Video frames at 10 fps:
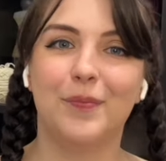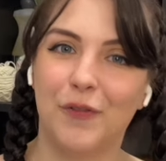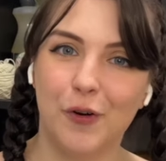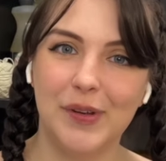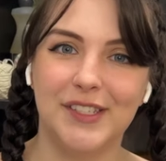
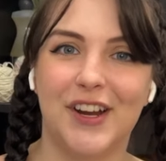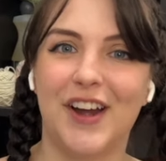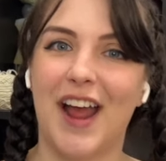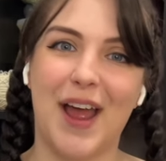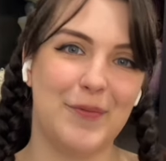Before we start,
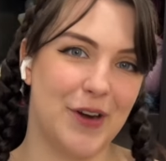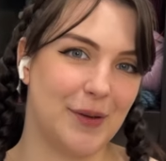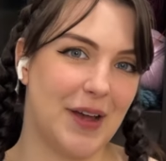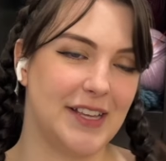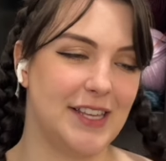I'm wearing
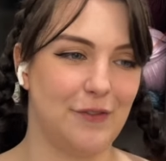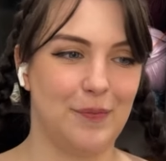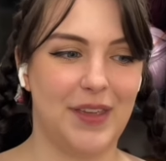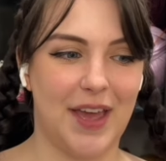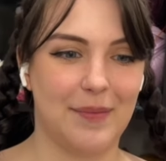my 7
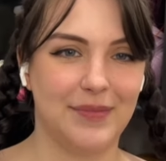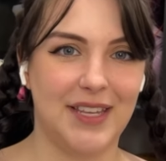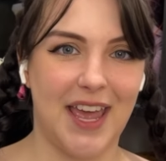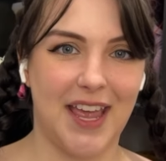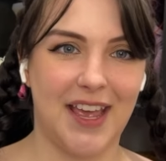p.m.
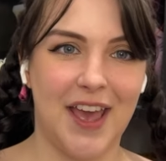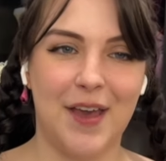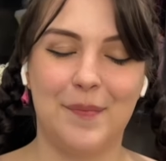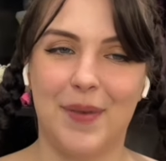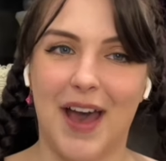tank
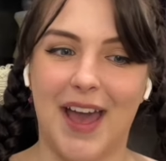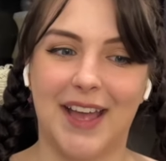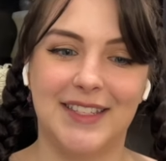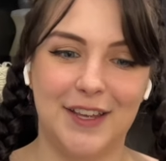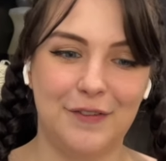by
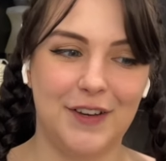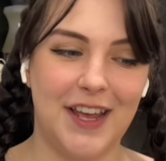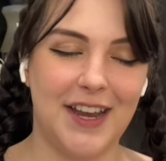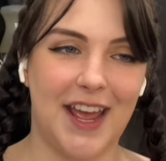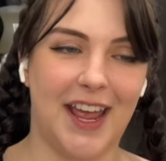Tiff
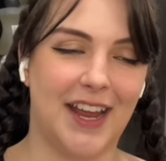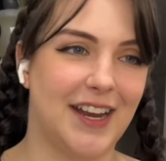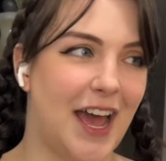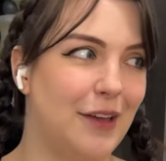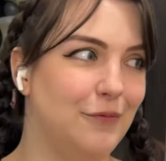Knit, and
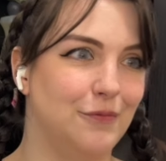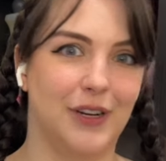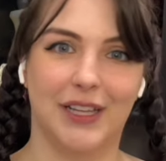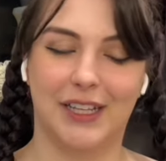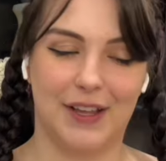I
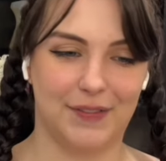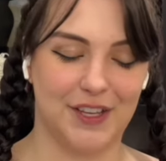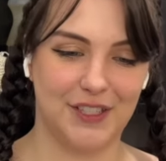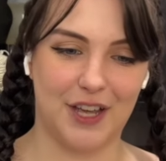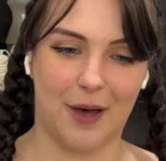really love
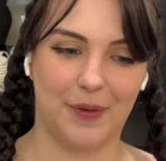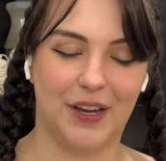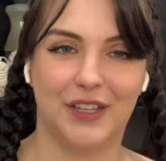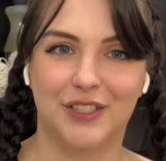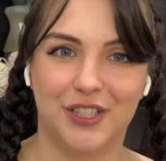this top. It
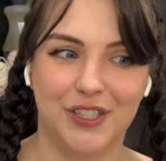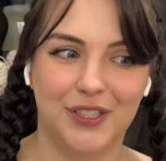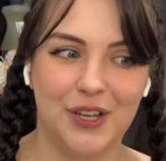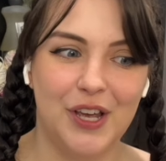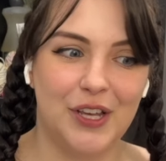is
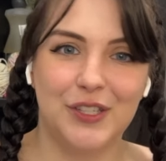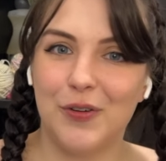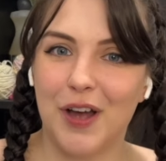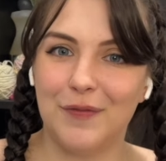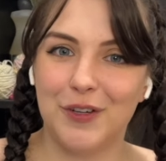just
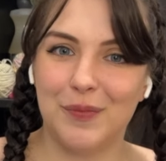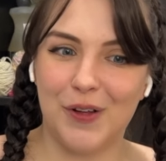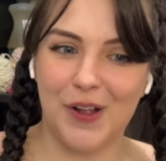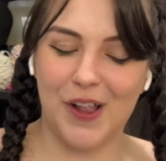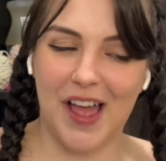so
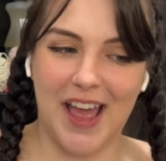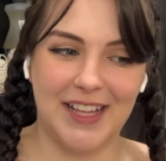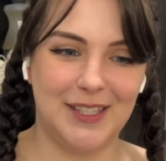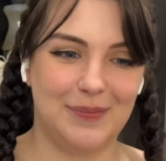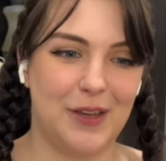comfortable.
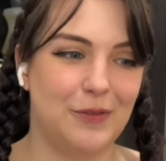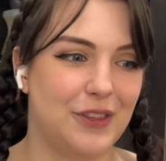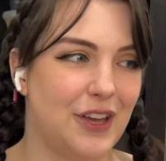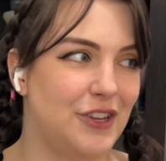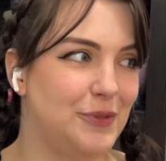It's made with
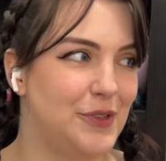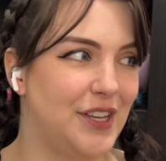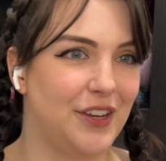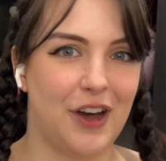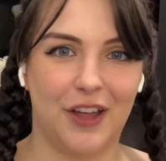
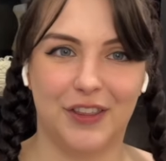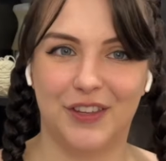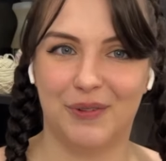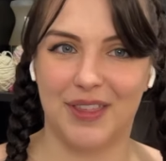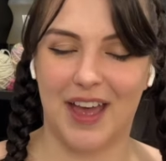100% cotton,
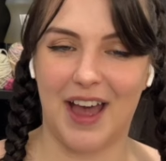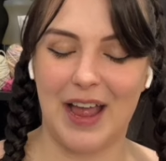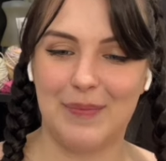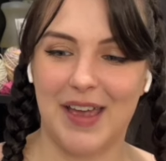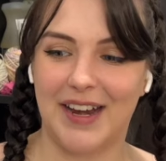the one that
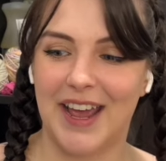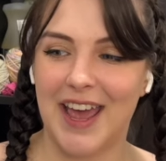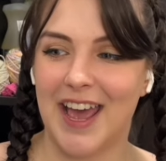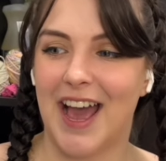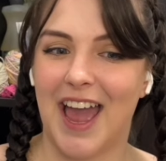I made.
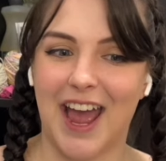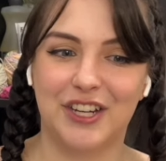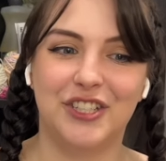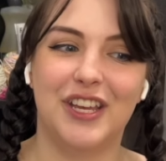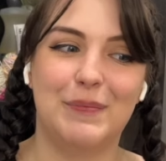I
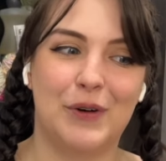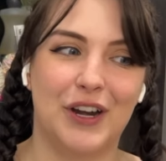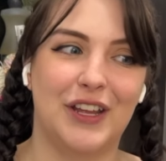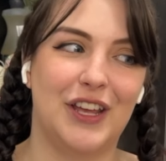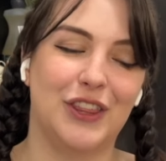actually put
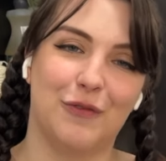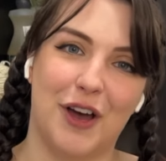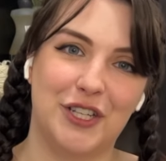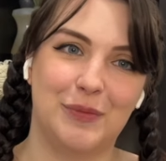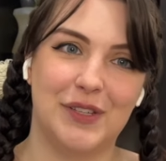it in the
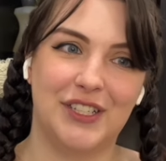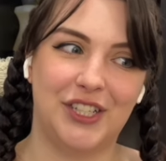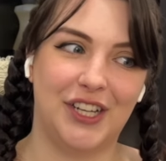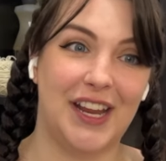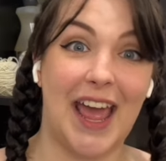washing
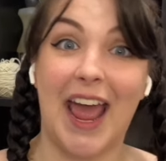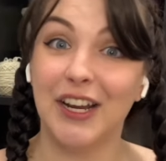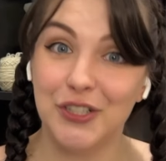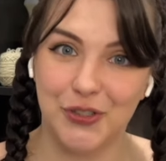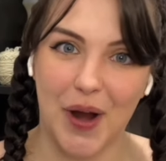machine
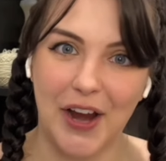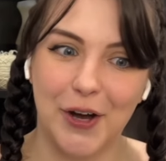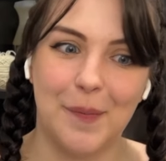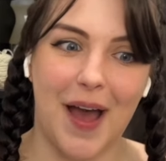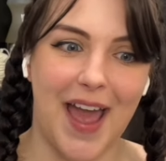and
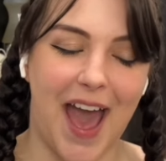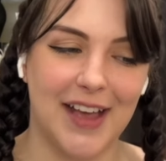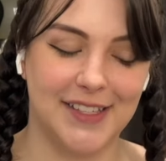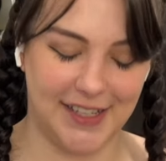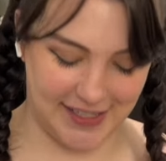dryer by
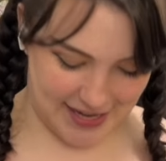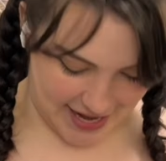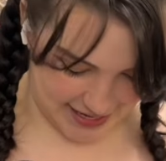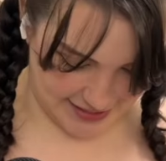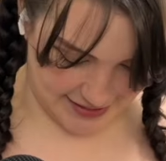accident,
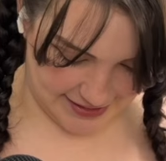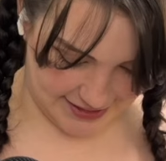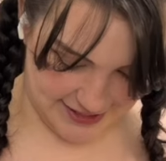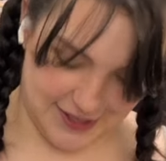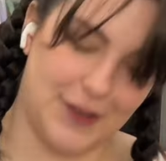and it's
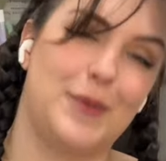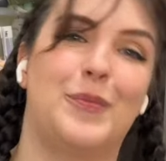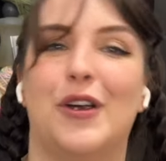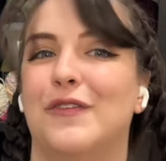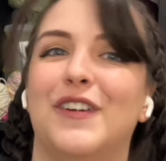still
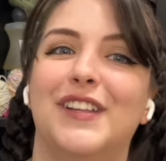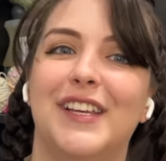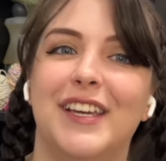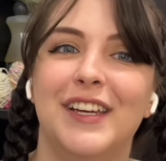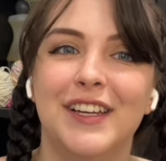
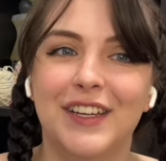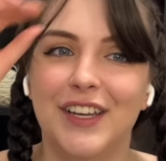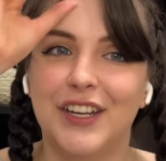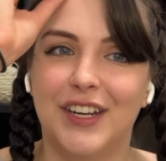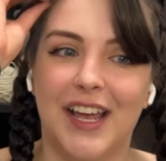perfectly
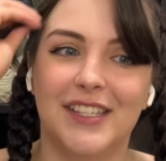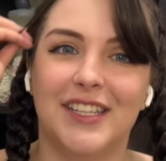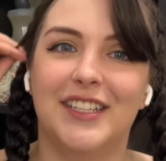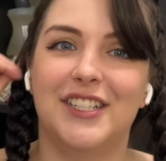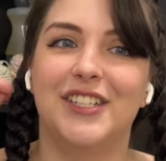nice
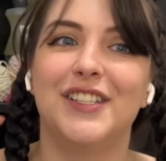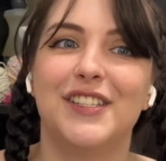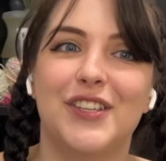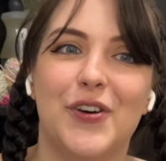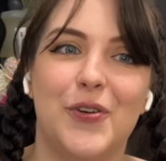condition,
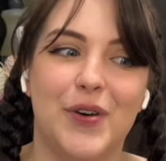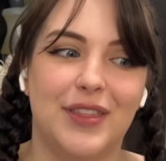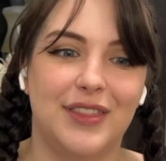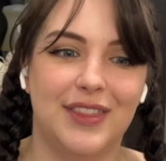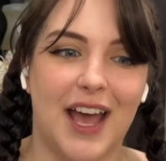so
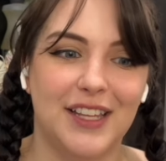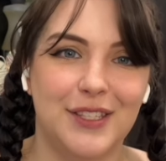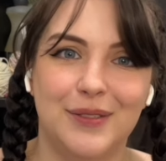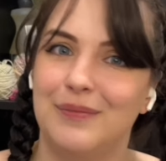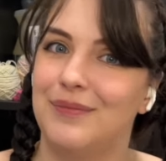
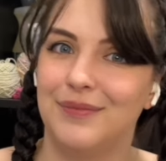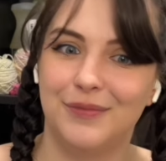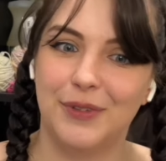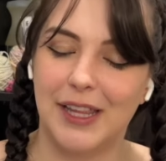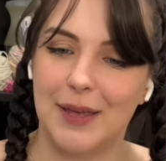that's
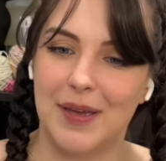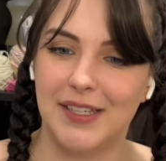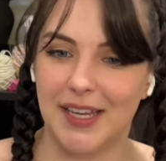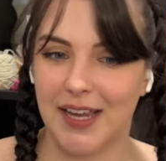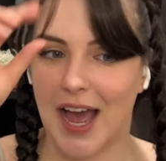really amazing.